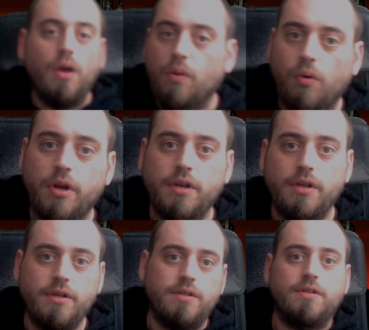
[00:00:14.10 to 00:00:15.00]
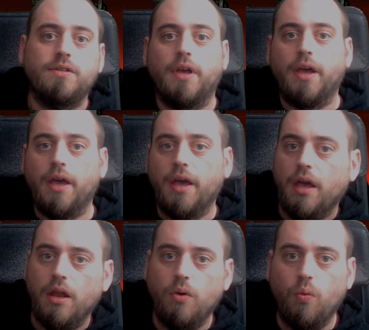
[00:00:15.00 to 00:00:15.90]
what it is
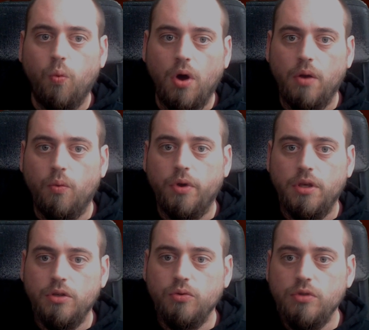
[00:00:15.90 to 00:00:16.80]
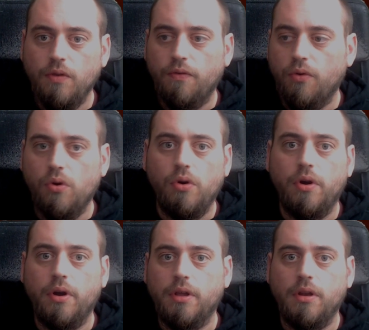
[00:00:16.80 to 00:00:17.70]
and what we use it for
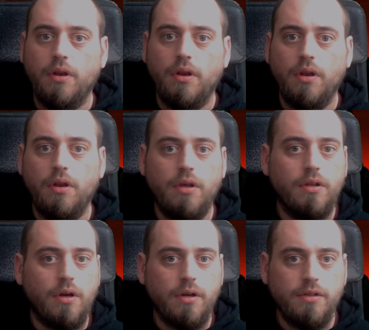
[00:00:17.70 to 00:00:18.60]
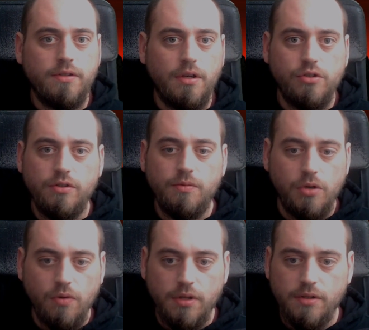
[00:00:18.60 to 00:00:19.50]
in the Darkest Dungeon
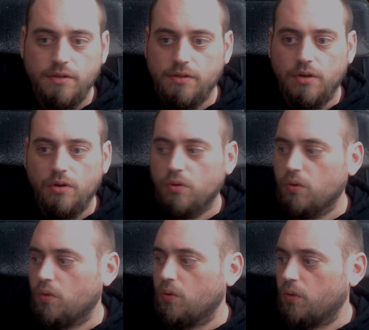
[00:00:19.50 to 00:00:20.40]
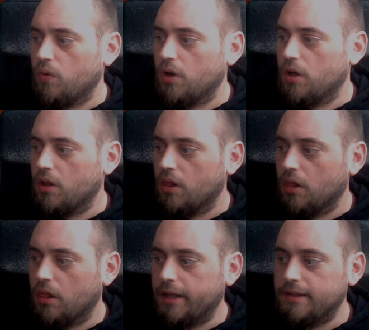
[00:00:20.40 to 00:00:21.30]
speedruns. So
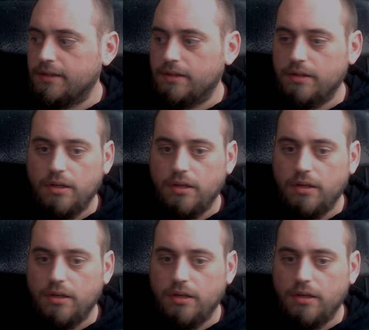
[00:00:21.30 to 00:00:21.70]
let's